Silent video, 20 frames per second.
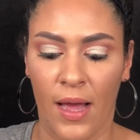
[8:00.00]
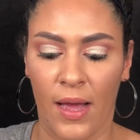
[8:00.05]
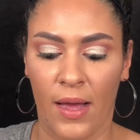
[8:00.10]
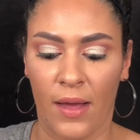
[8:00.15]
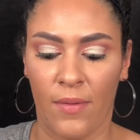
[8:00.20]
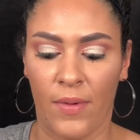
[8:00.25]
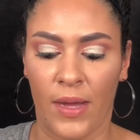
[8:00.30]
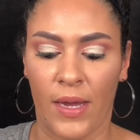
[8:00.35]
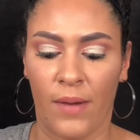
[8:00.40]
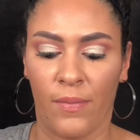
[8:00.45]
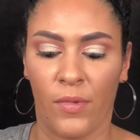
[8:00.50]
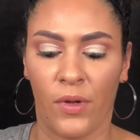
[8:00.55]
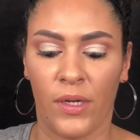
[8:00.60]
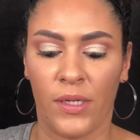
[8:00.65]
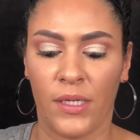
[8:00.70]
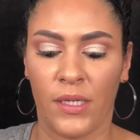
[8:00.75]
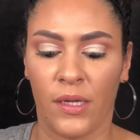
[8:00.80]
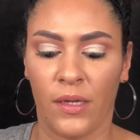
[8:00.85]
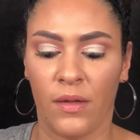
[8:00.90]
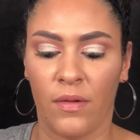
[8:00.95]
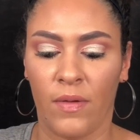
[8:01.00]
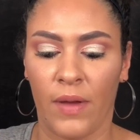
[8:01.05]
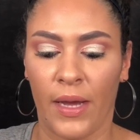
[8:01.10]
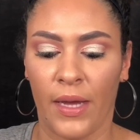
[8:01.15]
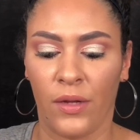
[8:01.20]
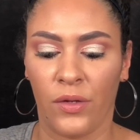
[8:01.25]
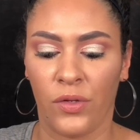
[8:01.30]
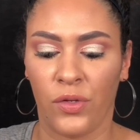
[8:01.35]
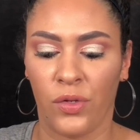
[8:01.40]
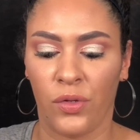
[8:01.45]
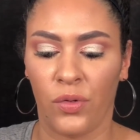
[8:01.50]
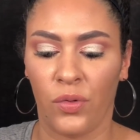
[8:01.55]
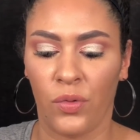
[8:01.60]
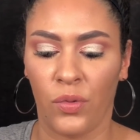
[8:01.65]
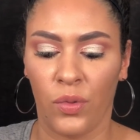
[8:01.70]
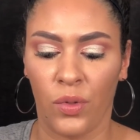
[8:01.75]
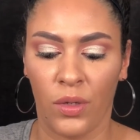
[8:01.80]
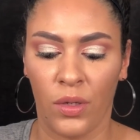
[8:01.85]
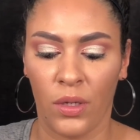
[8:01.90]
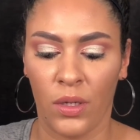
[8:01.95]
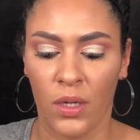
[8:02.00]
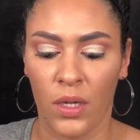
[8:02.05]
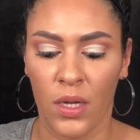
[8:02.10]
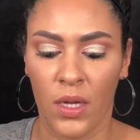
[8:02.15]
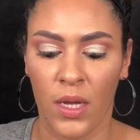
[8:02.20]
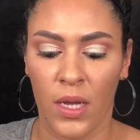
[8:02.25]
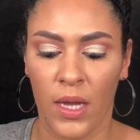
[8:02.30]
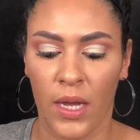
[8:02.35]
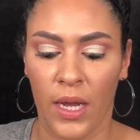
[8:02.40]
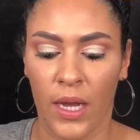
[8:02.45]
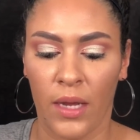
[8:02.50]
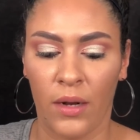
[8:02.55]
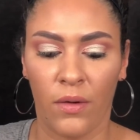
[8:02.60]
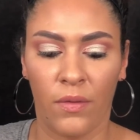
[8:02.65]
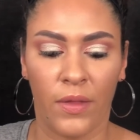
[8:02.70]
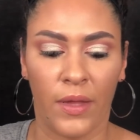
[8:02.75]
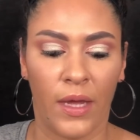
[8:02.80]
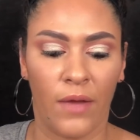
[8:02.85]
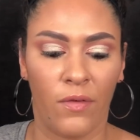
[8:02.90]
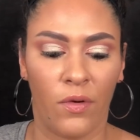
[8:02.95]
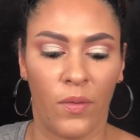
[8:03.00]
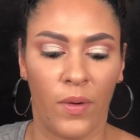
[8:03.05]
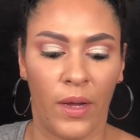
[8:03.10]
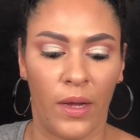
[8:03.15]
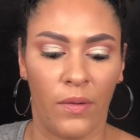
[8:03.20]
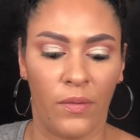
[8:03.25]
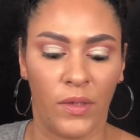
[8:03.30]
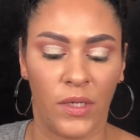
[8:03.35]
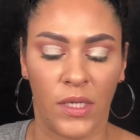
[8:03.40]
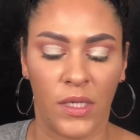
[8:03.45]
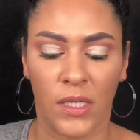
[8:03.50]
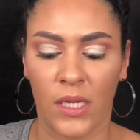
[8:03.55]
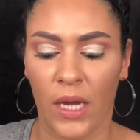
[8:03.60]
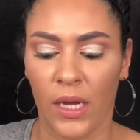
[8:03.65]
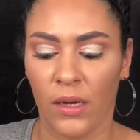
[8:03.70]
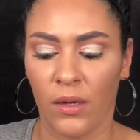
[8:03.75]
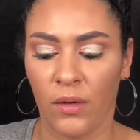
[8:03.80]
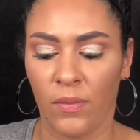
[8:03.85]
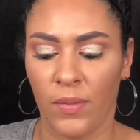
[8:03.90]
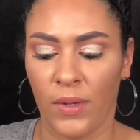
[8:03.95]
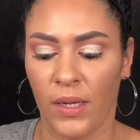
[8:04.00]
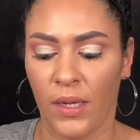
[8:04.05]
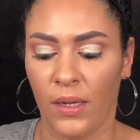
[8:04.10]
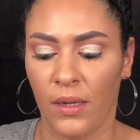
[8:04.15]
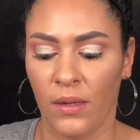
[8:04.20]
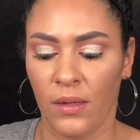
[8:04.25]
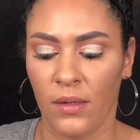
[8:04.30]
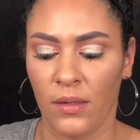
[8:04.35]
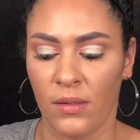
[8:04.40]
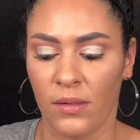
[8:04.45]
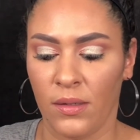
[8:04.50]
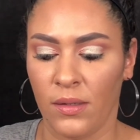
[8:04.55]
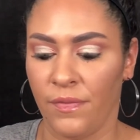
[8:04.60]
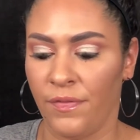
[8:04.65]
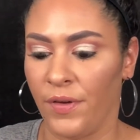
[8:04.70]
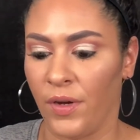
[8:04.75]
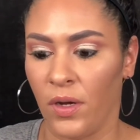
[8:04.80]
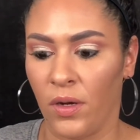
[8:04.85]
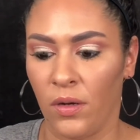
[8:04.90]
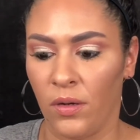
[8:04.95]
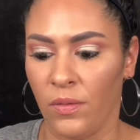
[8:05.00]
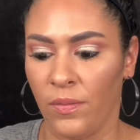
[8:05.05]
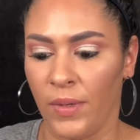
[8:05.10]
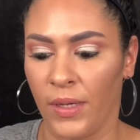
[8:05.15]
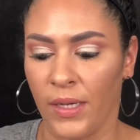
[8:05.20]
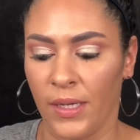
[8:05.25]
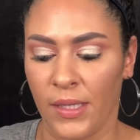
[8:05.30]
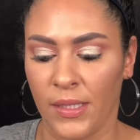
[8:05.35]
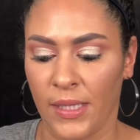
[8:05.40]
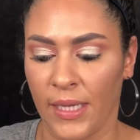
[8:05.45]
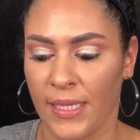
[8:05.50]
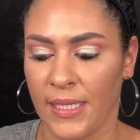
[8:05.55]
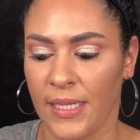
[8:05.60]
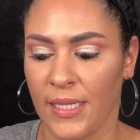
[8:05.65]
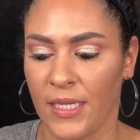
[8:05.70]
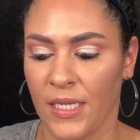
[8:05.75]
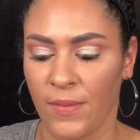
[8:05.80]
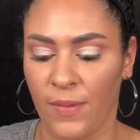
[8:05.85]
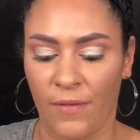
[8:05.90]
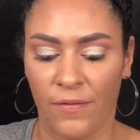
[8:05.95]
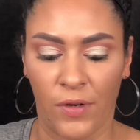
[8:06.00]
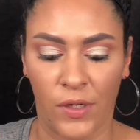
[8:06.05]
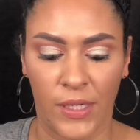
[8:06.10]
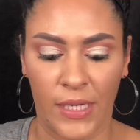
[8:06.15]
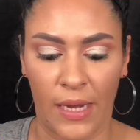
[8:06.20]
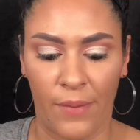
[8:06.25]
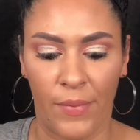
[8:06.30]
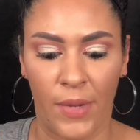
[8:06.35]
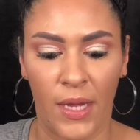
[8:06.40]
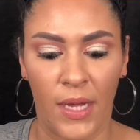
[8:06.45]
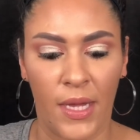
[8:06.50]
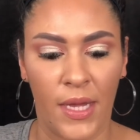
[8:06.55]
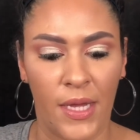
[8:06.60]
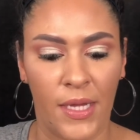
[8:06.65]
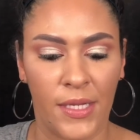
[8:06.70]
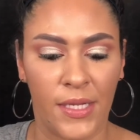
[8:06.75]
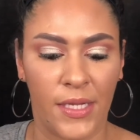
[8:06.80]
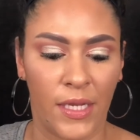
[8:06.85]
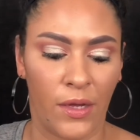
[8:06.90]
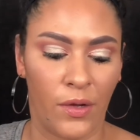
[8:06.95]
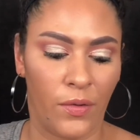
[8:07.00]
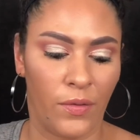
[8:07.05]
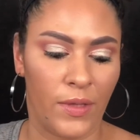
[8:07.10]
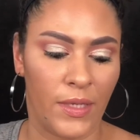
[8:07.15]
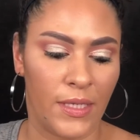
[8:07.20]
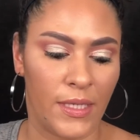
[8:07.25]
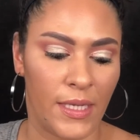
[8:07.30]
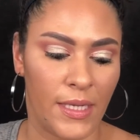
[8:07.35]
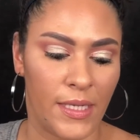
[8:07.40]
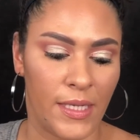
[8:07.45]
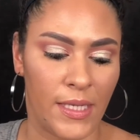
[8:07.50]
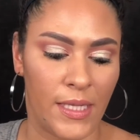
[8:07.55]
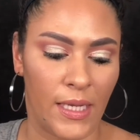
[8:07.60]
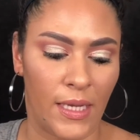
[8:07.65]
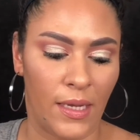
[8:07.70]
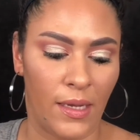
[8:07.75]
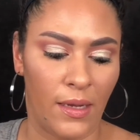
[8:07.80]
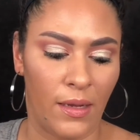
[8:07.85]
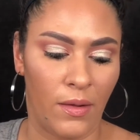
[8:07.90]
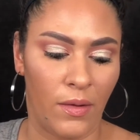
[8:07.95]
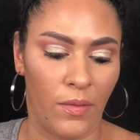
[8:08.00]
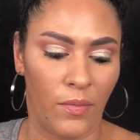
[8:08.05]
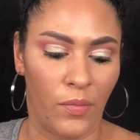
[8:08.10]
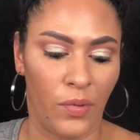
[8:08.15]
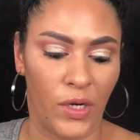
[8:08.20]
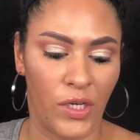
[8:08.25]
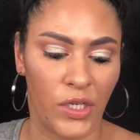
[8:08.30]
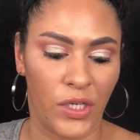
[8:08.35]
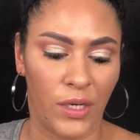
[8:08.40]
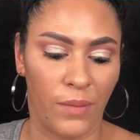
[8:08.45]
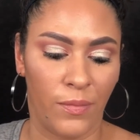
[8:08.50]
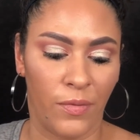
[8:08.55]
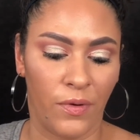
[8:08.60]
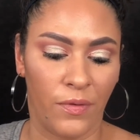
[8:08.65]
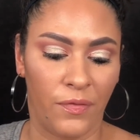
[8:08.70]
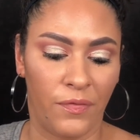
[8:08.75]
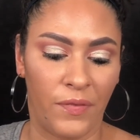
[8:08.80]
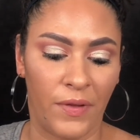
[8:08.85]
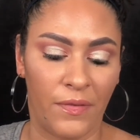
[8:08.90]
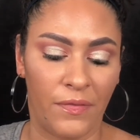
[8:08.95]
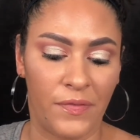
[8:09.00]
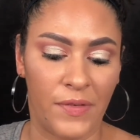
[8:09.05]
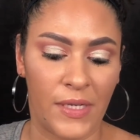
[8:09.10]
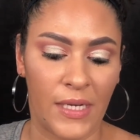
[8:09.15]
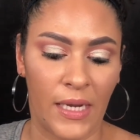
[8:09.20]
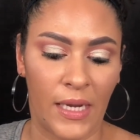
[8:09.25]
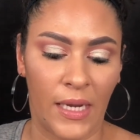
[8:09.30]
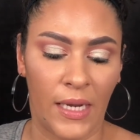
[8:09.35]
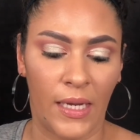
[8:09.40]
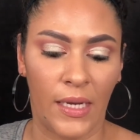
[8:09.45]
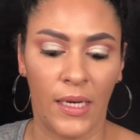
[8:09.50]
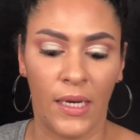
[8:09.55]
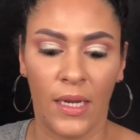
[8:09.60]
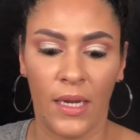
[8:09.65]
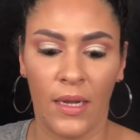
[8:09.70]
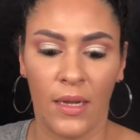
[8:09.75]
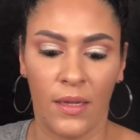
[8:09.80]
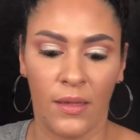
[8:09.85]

And I'm going to tell you how to enter the giveaway, which is not going to be difficult, because like I said, this is my first time. So this is the brush number 15.